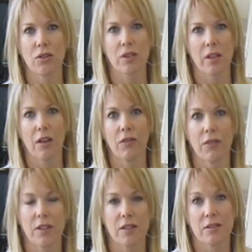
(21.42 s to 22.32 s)

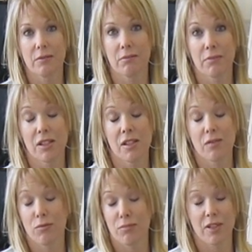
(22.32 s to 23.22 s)
yourself is
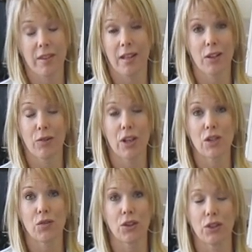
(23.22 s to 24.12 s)
synthetic
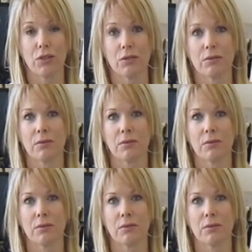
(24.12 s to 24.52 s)
grass for you?